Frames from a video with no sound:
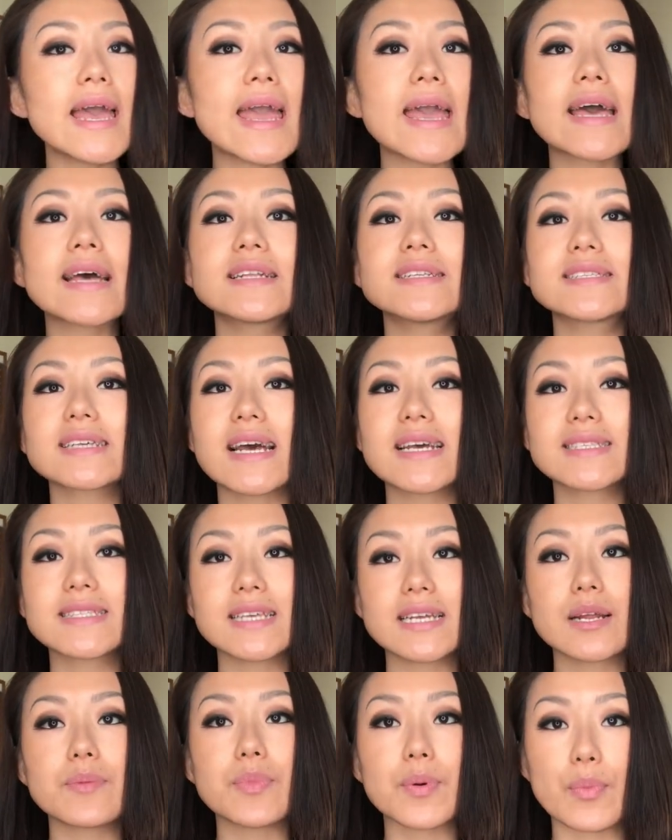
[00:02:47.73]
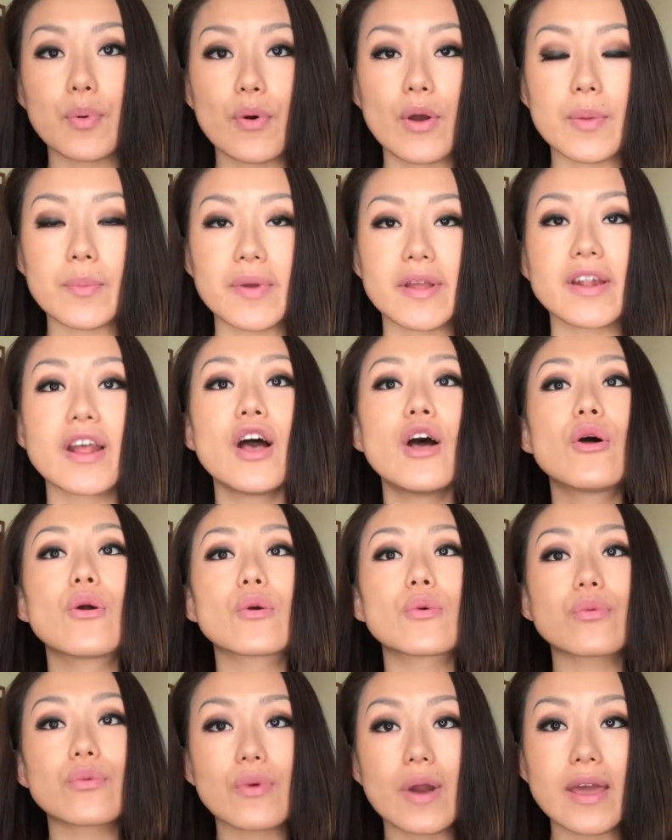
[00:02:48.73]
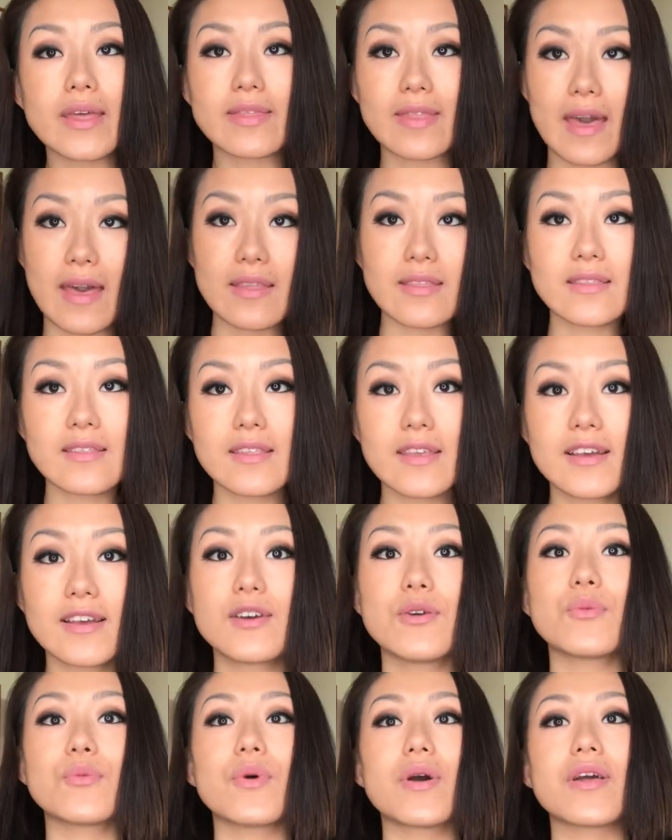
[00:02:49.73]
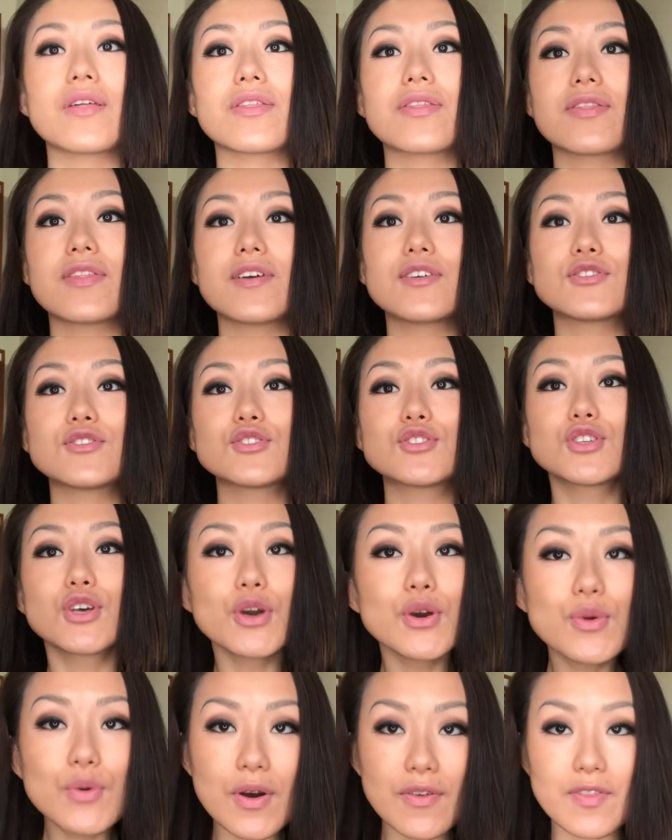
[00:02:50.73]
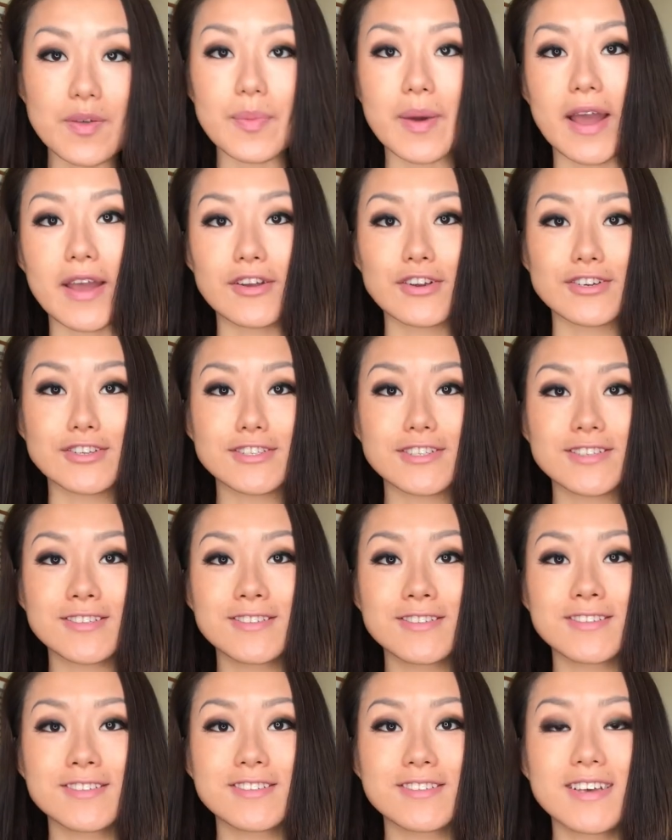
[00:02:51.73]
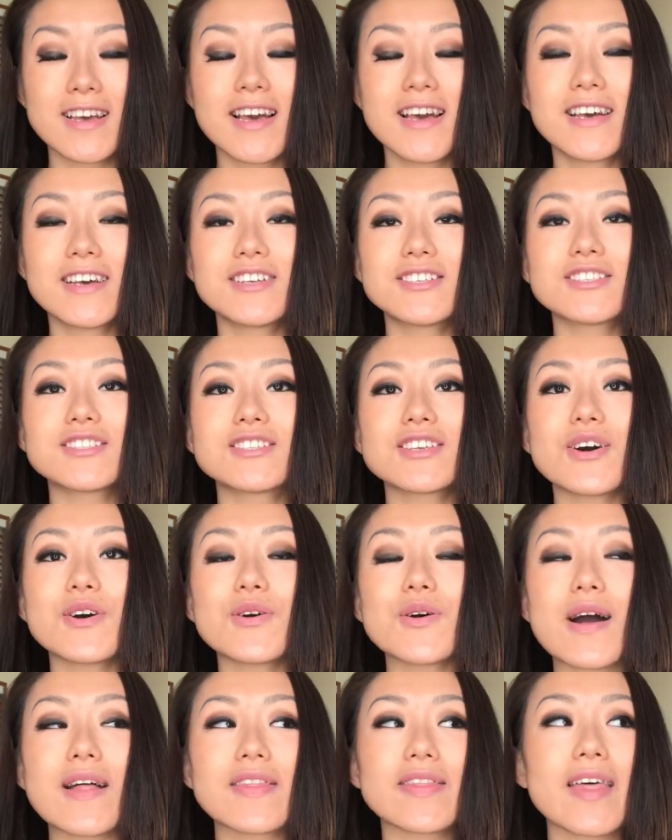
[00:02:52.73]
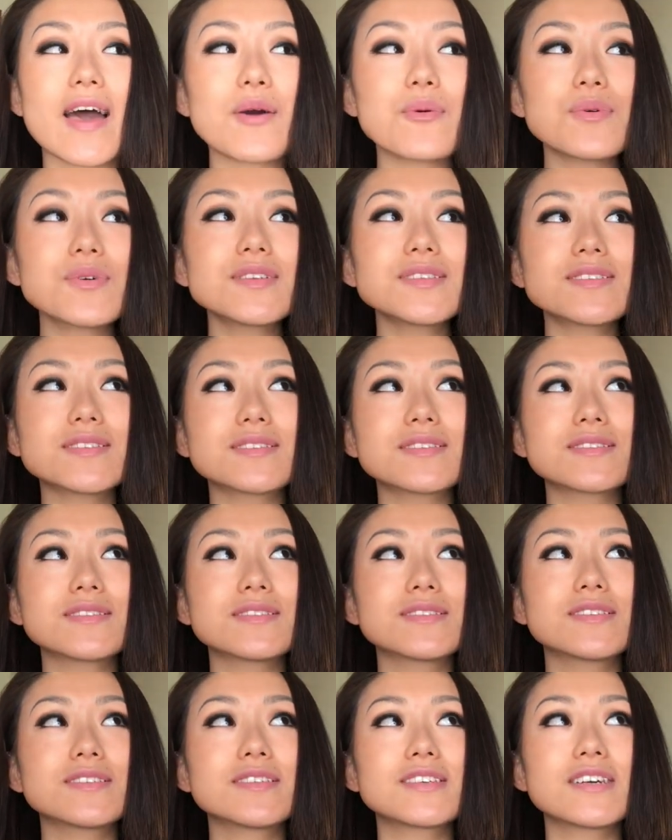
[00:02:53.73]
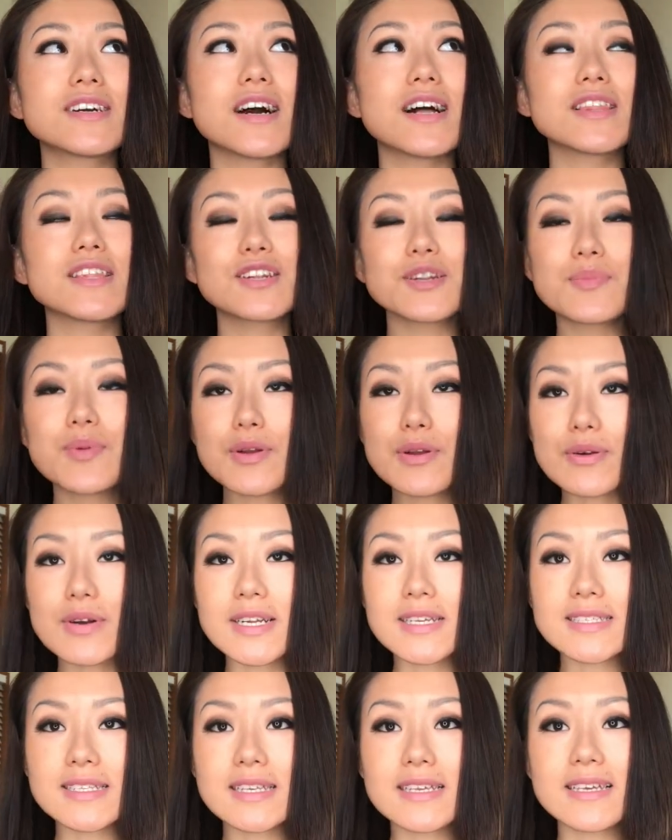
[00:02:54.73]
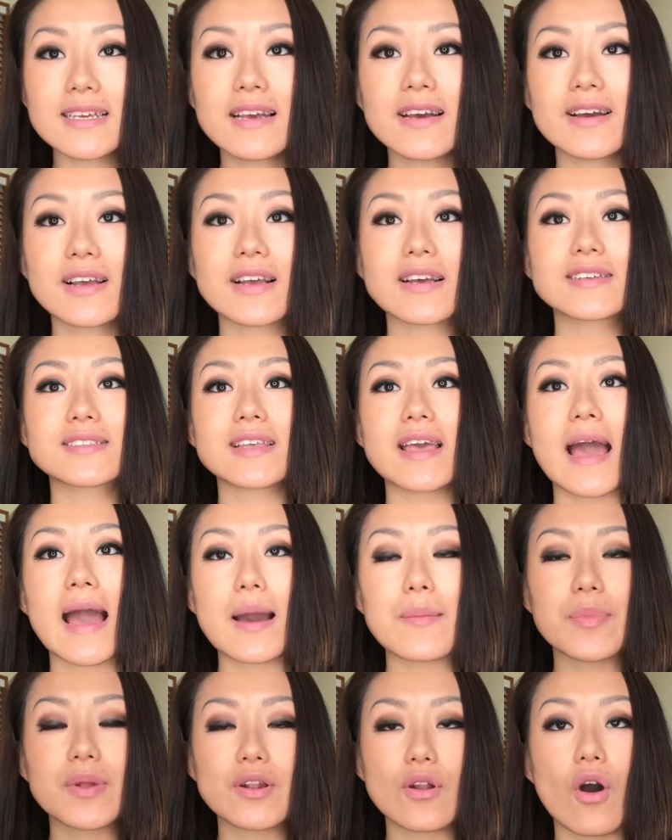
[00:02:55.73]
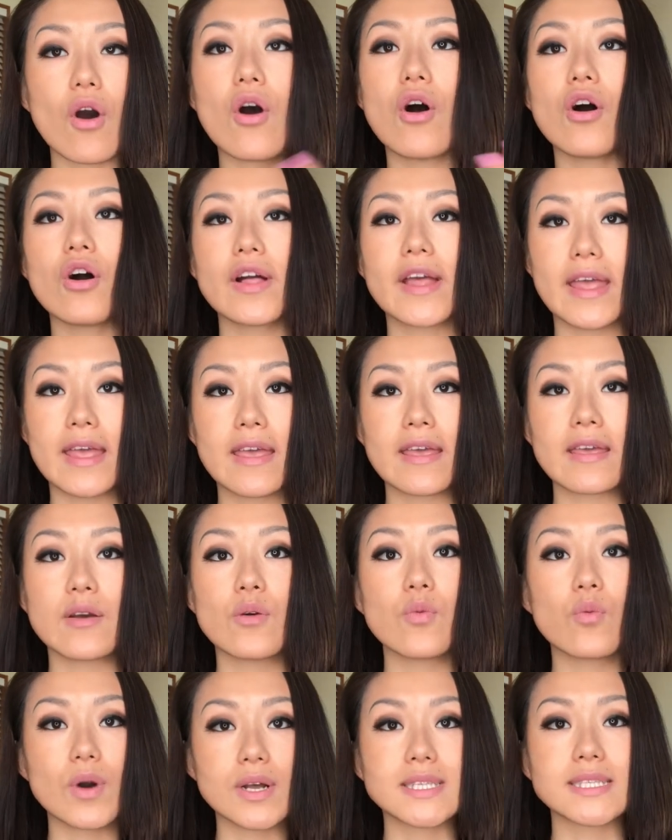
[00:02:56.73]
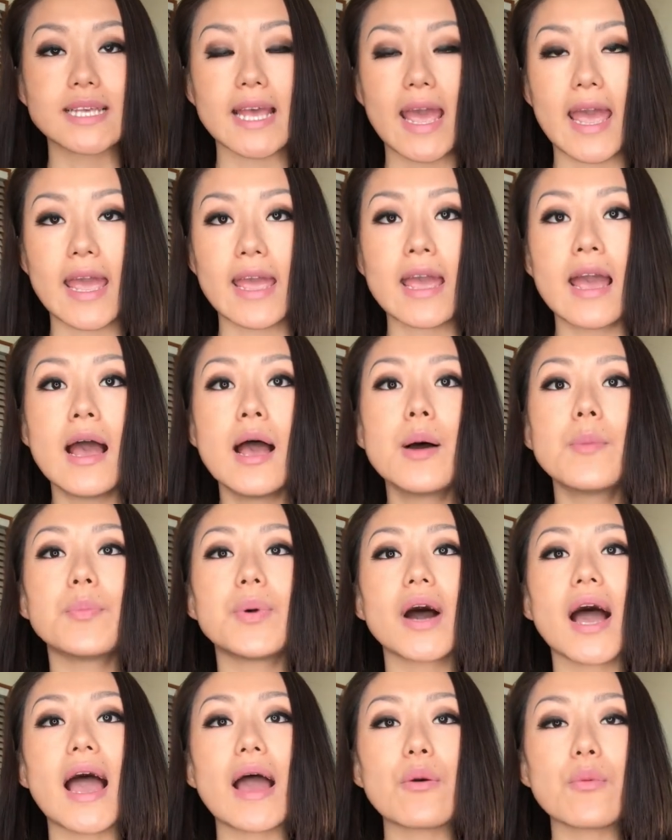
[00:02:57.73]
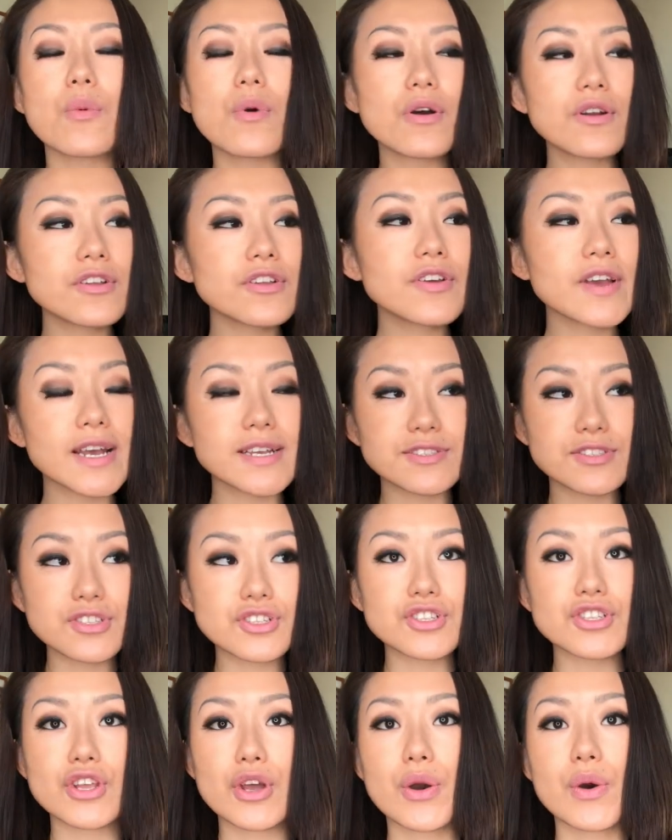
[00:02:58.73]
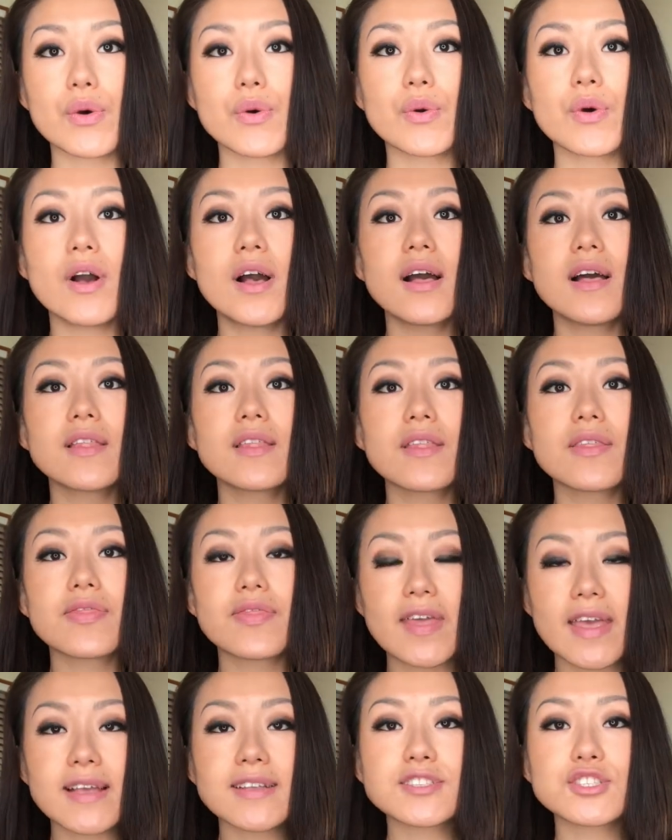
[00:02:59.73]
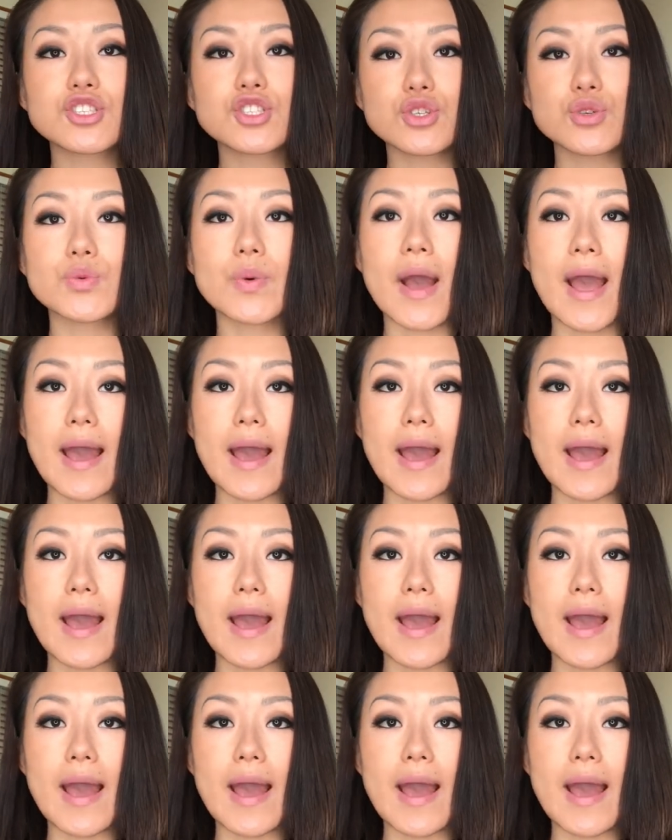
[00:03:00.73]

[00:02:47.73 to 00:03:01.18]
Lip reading: And I set up appointment right then with 2 of the buyers. So that was a little bit crazy because it happened all in one day. But I want you guys to know things do